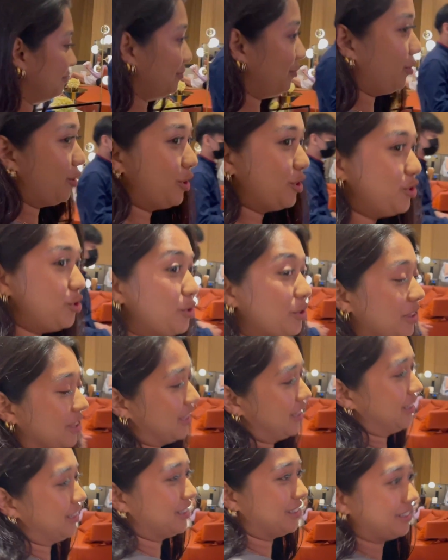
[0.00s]
what did you
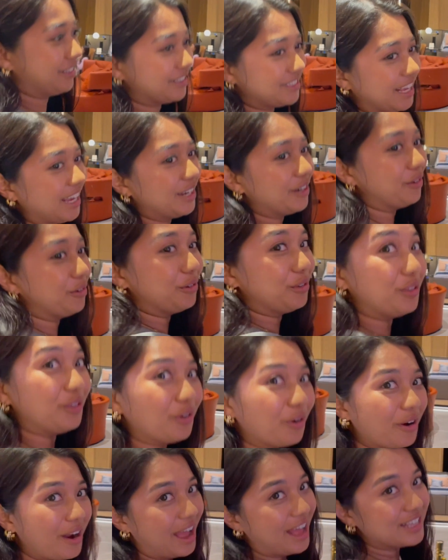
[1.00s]
think? Because I know
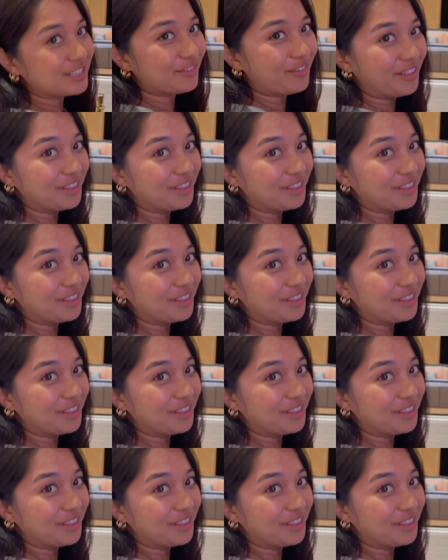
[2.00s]
your ass fell